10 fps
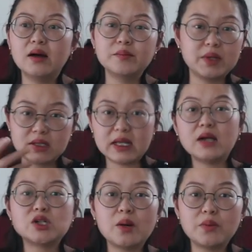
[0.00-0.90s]
because that
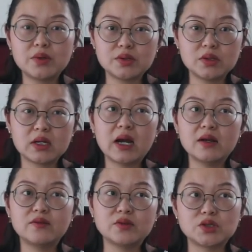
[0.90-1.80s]
job was kind
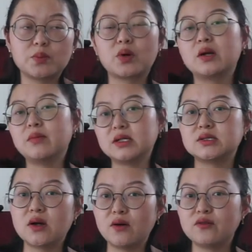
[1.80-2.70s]
of supporting
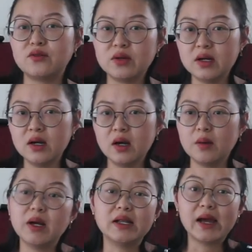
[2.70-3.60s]
myself,
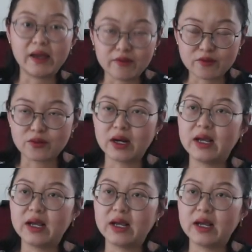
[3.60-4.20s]
my life, right?